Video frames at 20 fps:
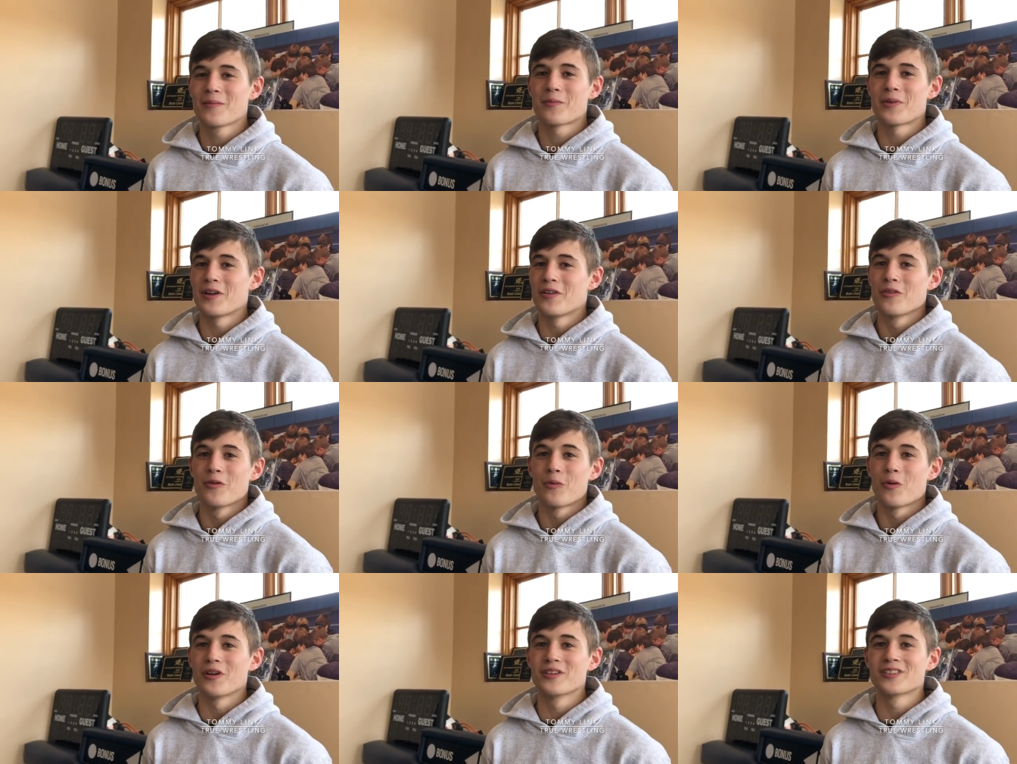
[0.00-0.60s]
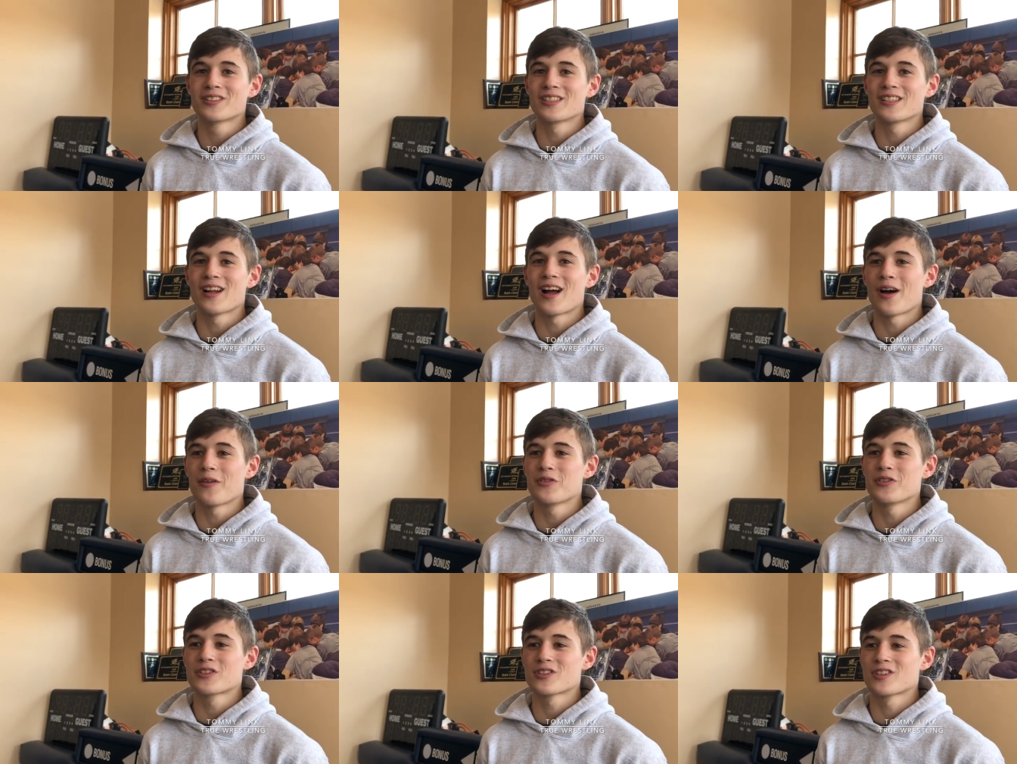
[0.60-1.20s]
pinned the one seed,
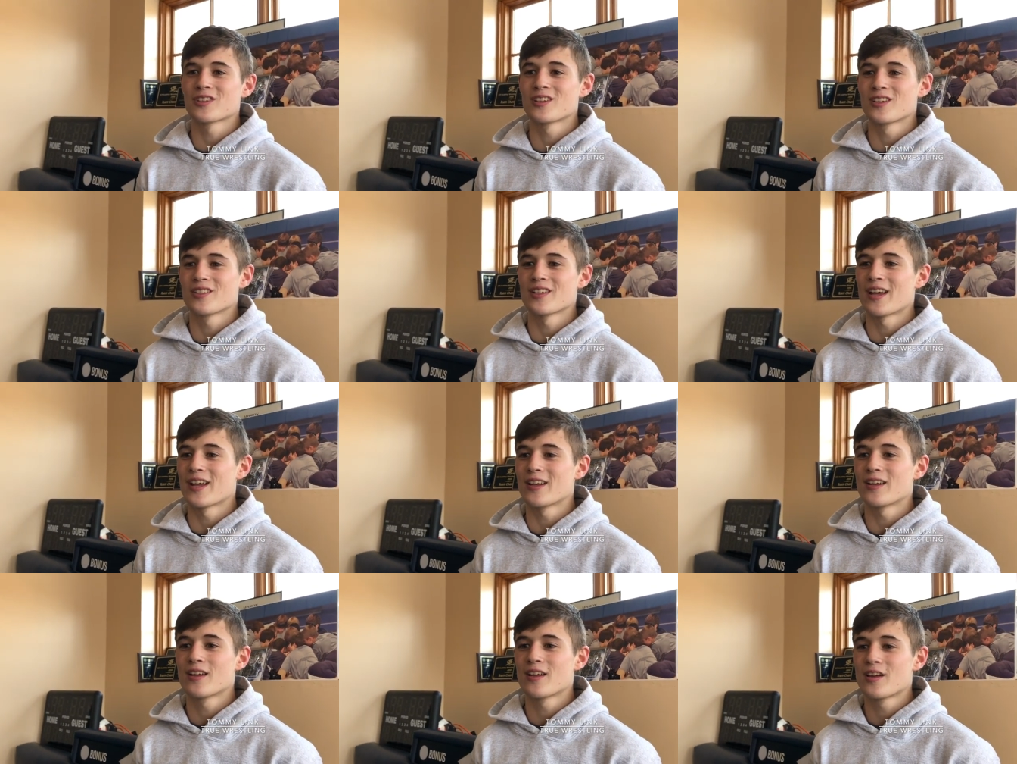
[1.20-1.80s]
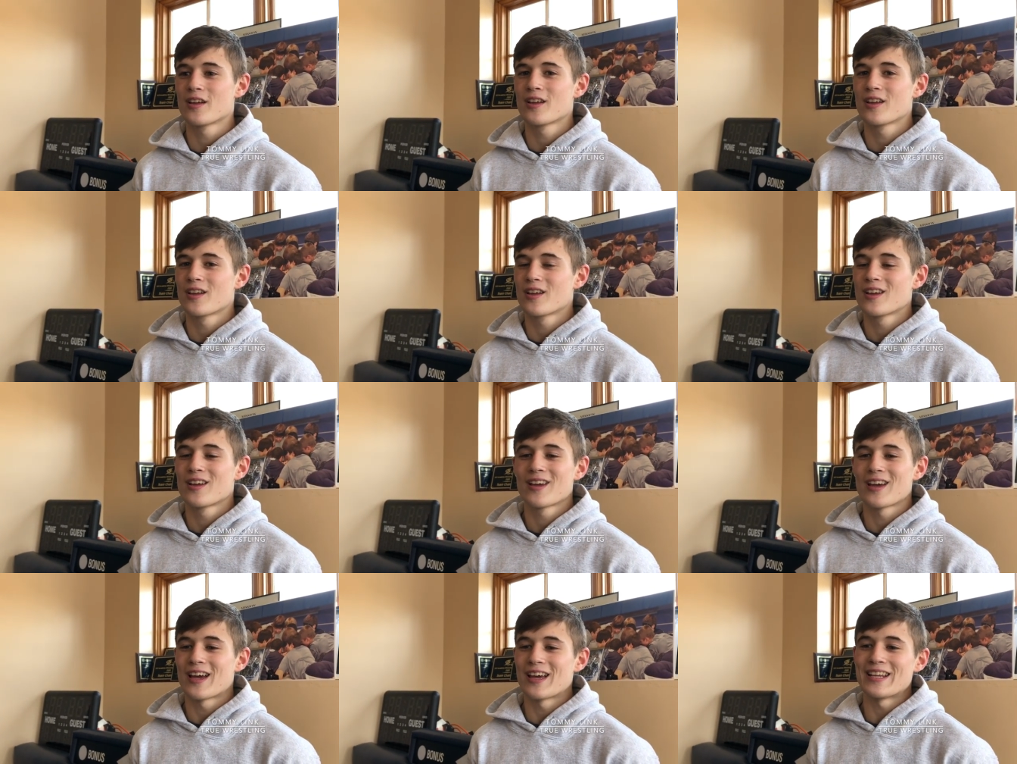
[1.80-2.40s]
obviously, and then obviously,
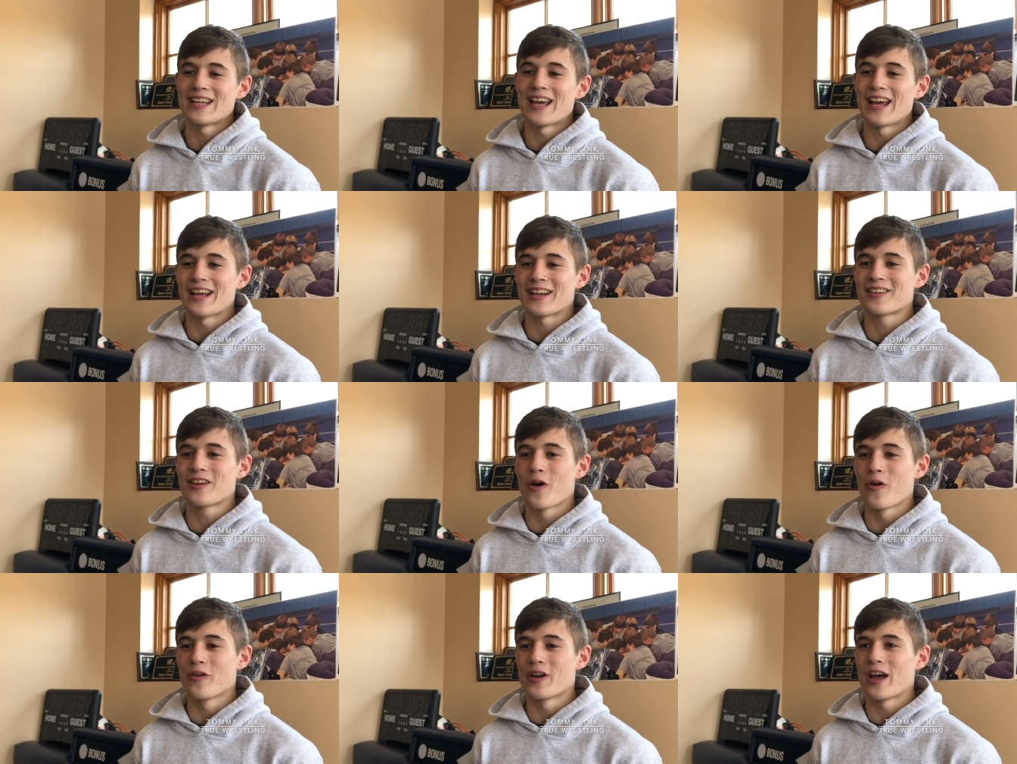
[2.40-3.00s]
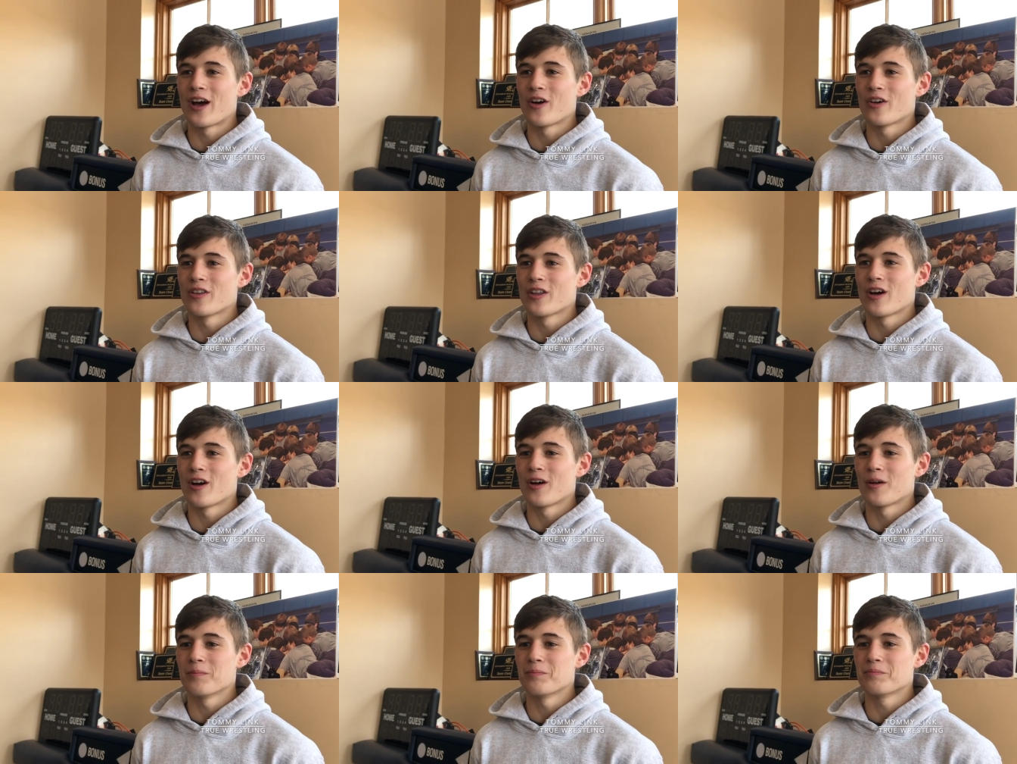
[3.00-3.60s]
right? Yeah, going out and
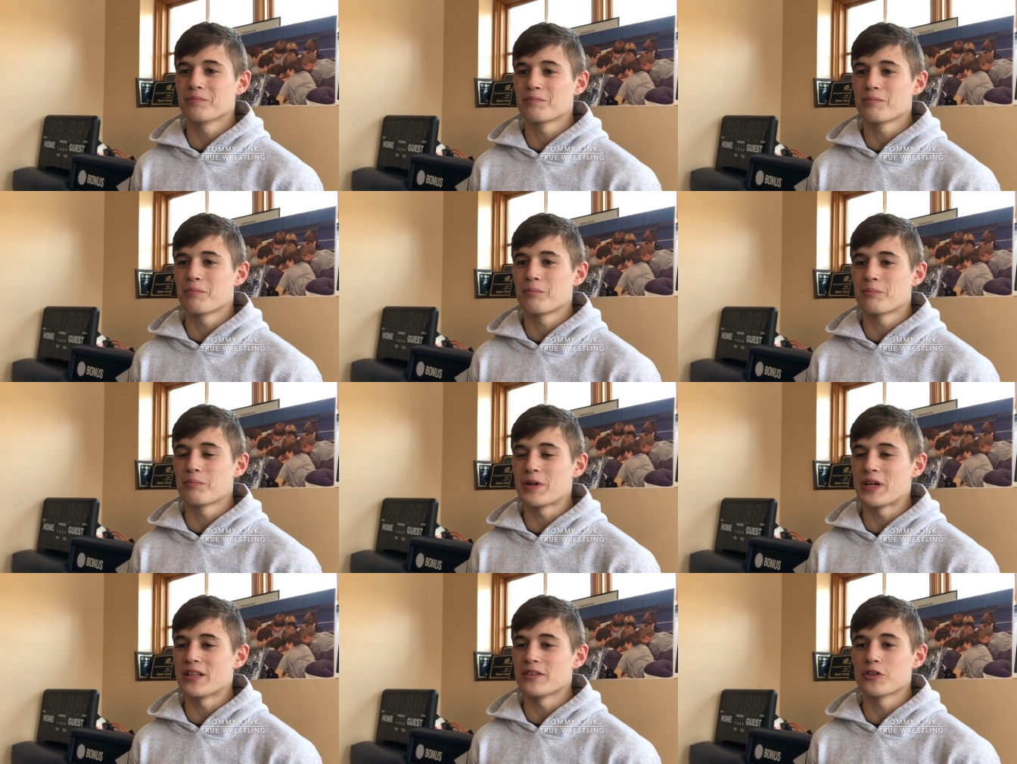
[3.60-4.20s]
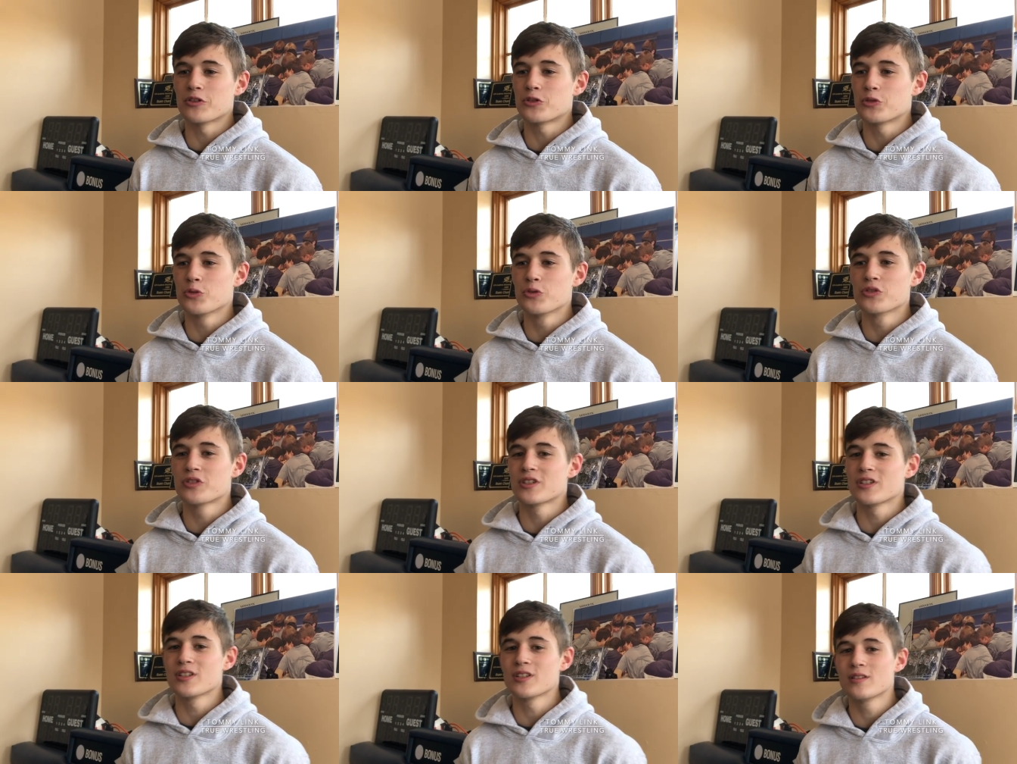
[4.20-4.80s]
um, beating the two
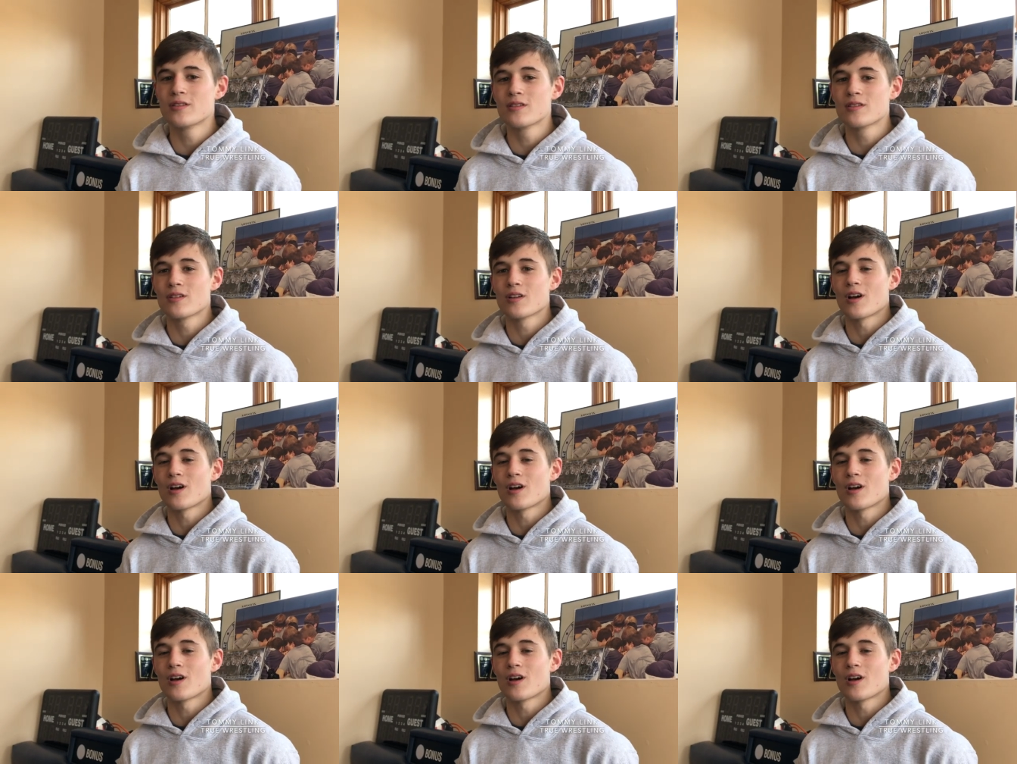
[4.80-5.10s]
seed.